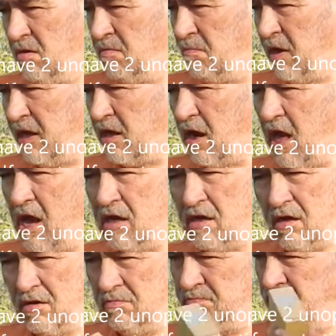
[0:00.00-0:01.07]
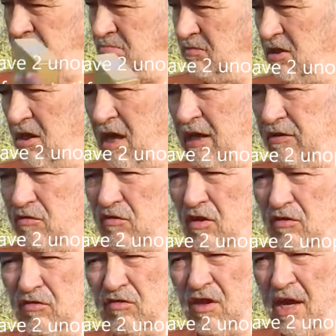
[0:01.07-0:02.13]
My Glock likes
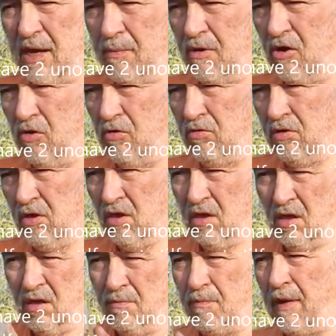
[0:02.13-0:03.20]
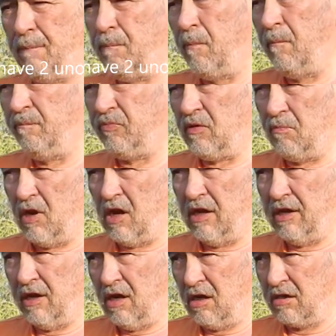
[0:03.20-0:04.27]
this ammo. My
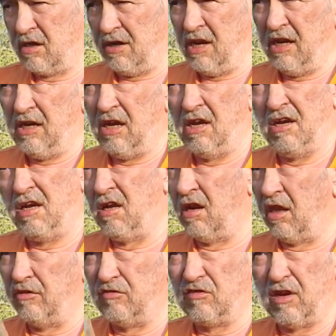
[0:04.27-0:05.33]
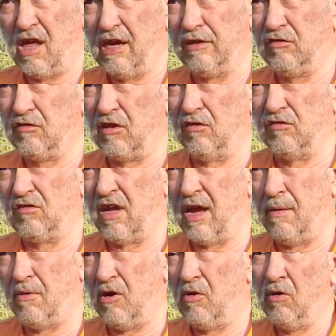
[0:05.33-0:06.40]
Canadian English likes this
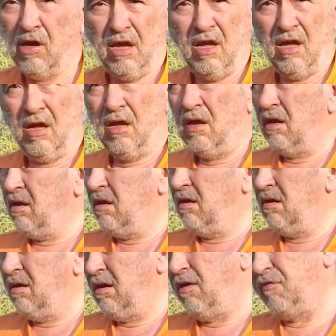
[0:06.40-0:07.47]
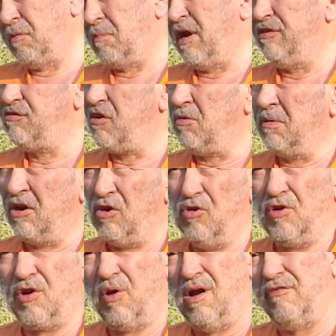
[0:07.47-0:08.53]
ammo. Even my German
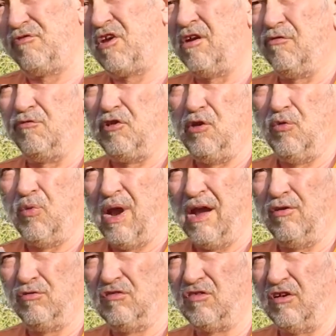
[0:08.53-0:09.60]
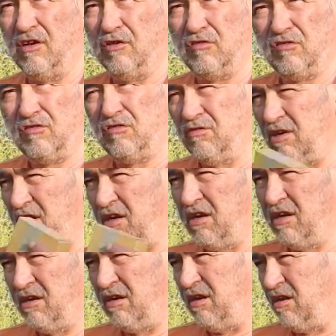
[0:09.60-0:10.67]
Luger, I've done a few rounds of this in
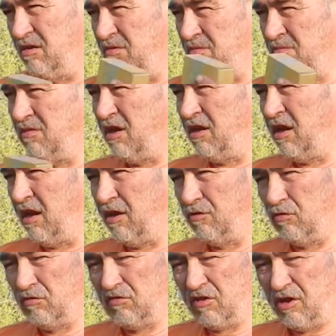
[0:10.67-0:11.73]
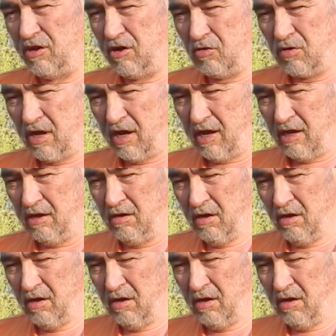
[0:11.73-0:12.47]
it, and it handles it okay.